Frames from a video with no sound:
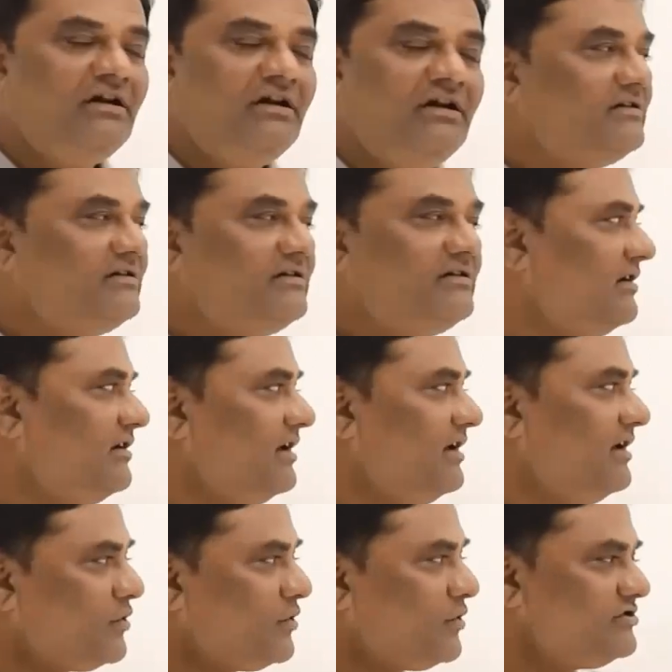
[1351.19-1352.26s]
The
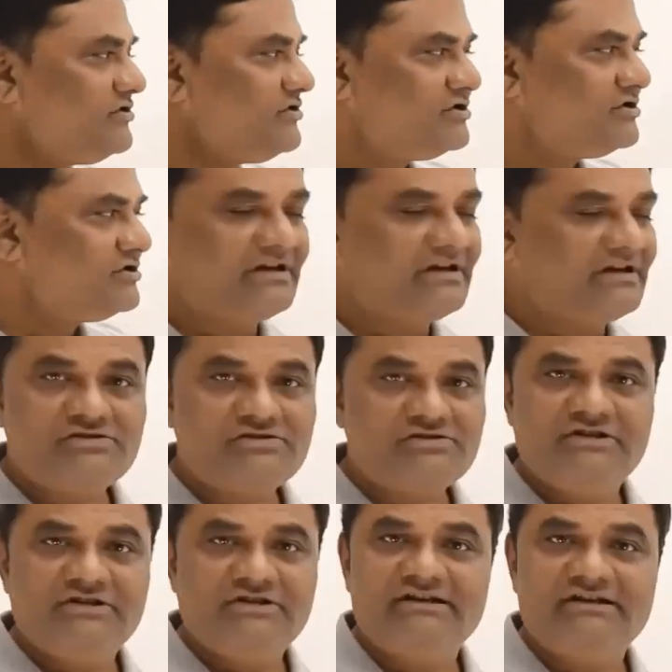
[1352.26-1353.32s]
approach, rest of the
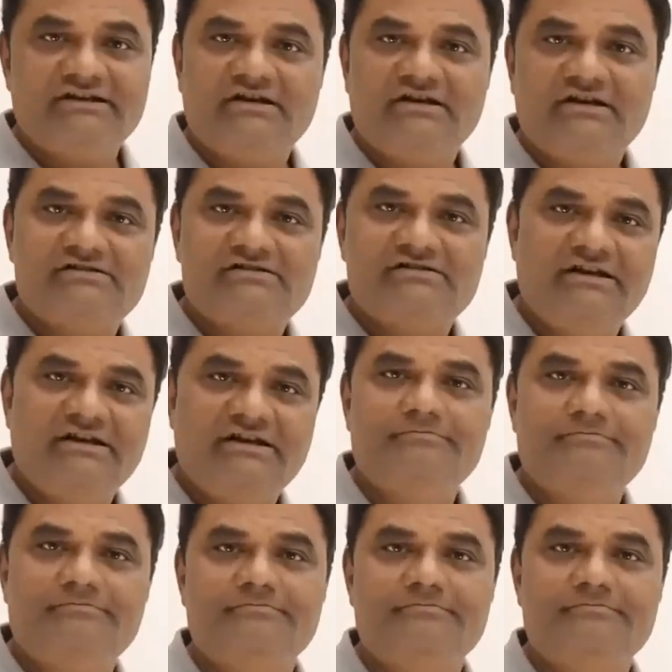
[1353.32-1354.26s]
things are same.